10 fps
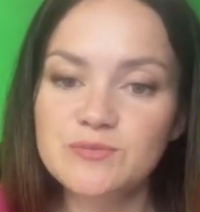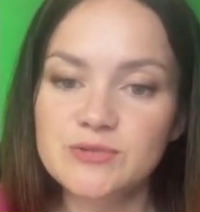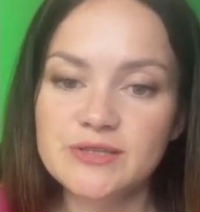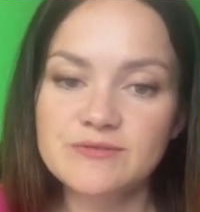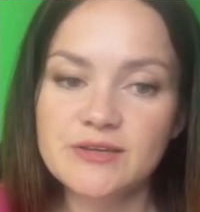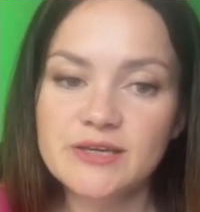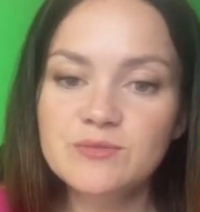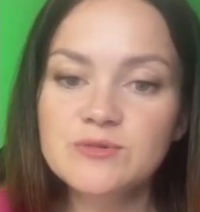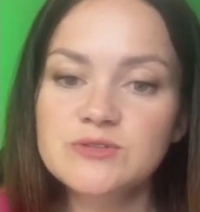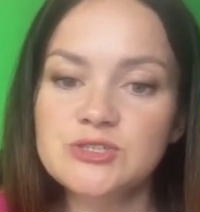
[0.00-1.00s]
But if the
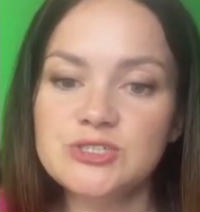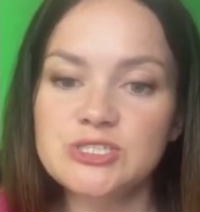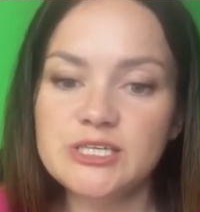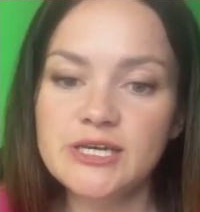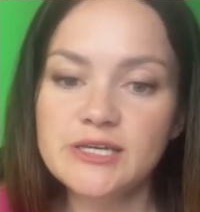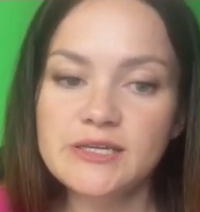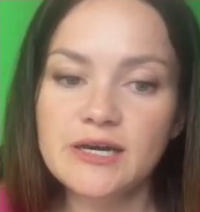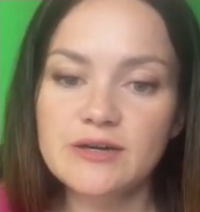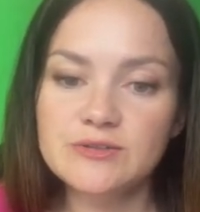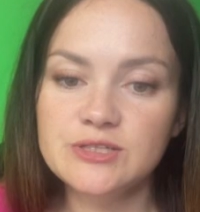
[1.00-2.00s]
king moves to
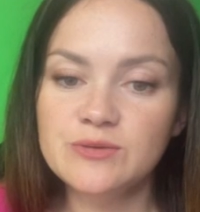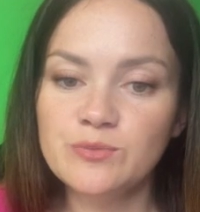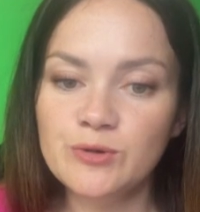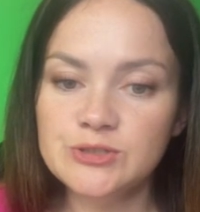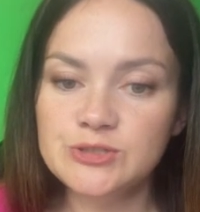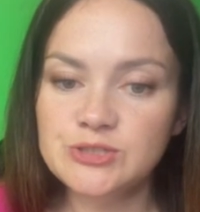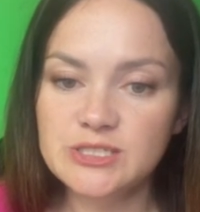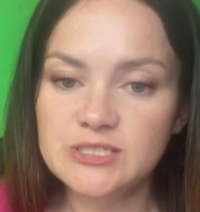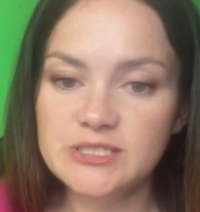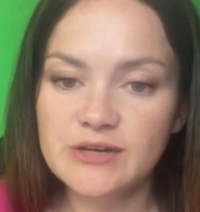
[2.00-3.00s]
c8, now then pawn to
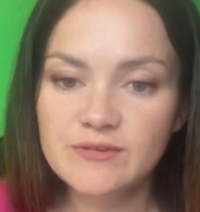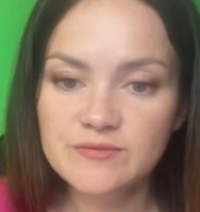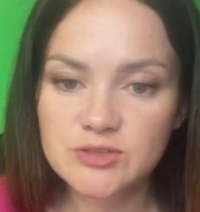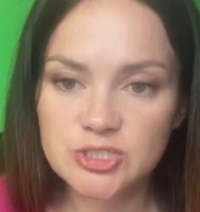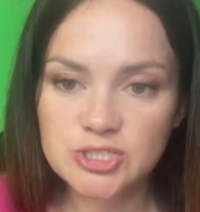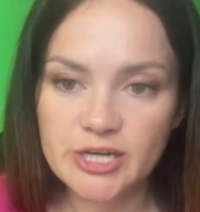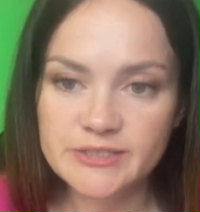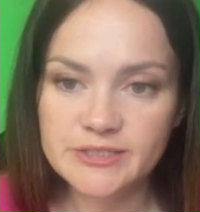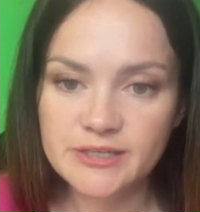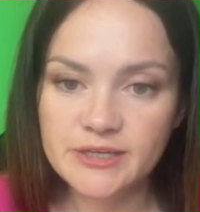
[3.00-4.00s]
d7, we
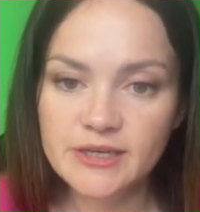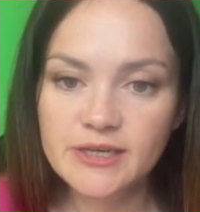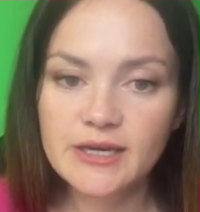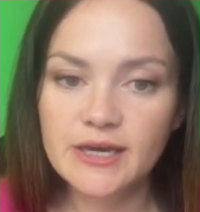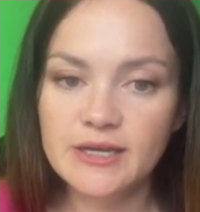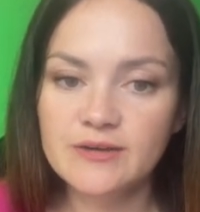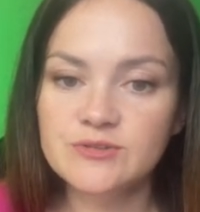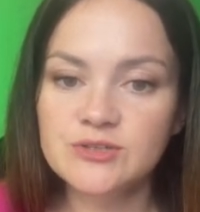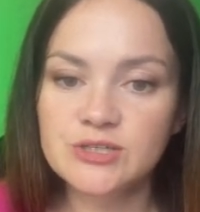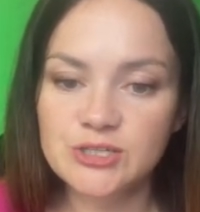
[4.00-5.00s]
check the king, and
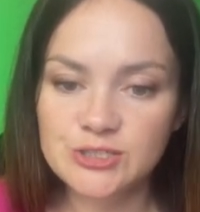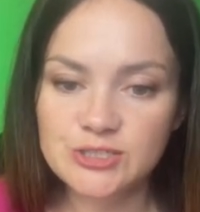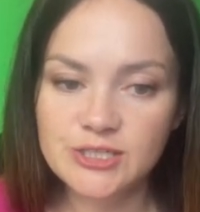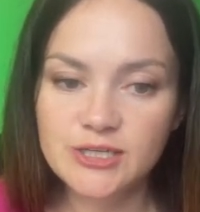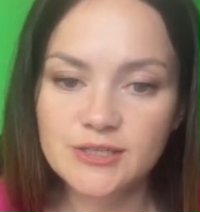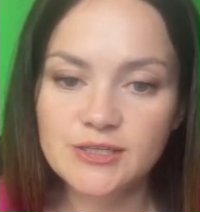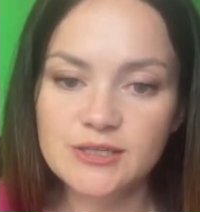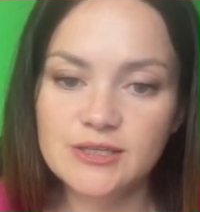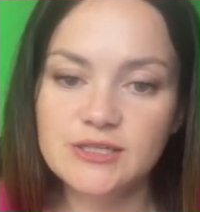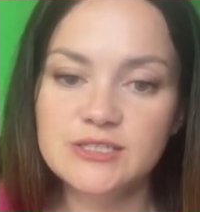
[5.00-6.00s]
after king d8,
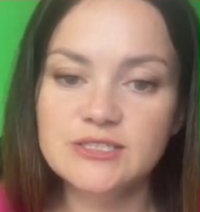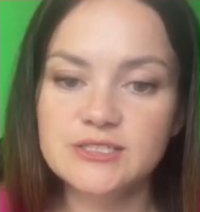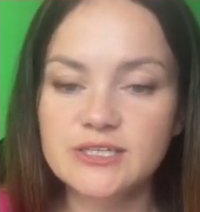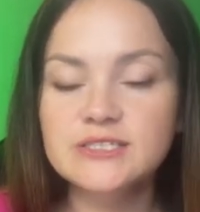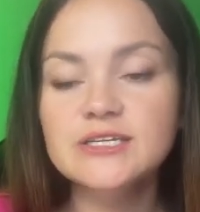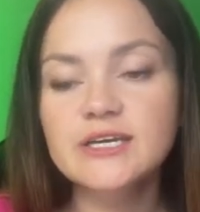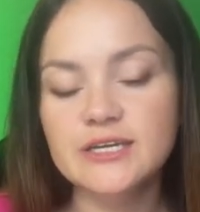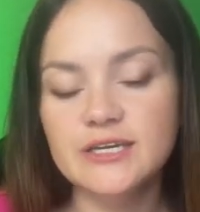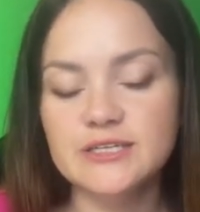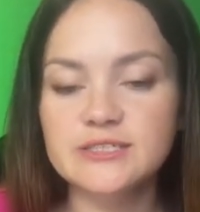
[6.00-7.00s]
king d6,
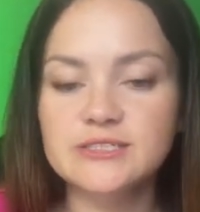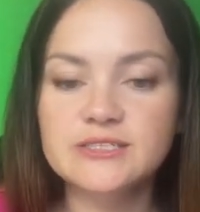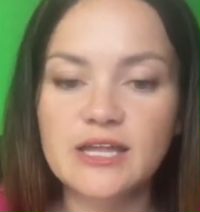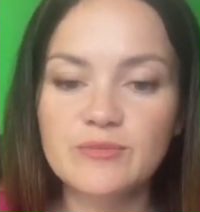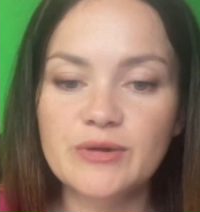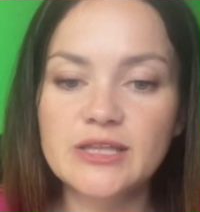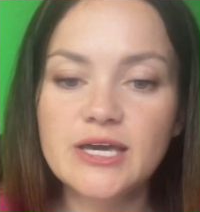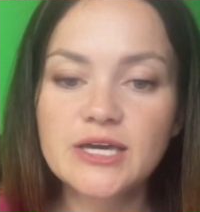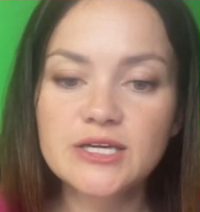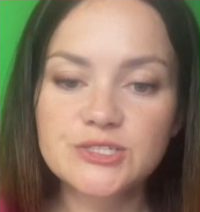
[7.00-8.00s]
it's a stalemate.